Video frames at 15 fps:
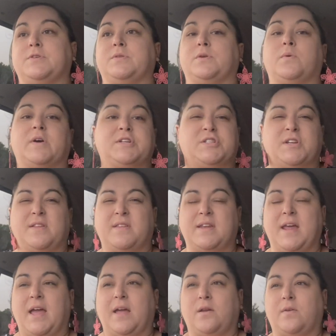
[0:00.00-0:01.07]
the question of the
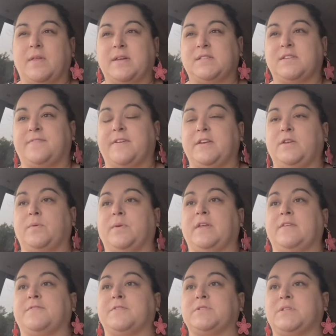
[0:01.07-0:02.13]
day and all that stuff I do when
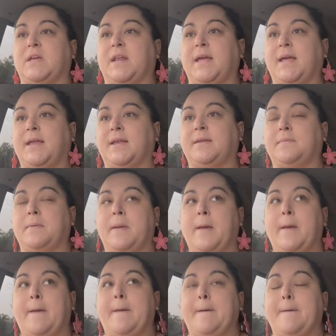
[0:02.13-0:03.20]
they first get in.
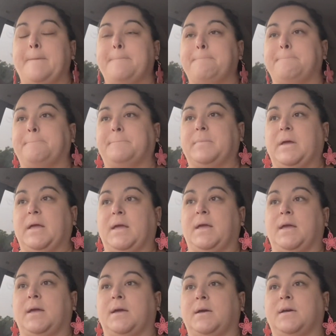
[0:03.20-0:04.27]

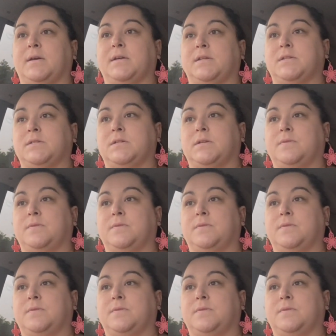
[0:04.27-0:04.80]
And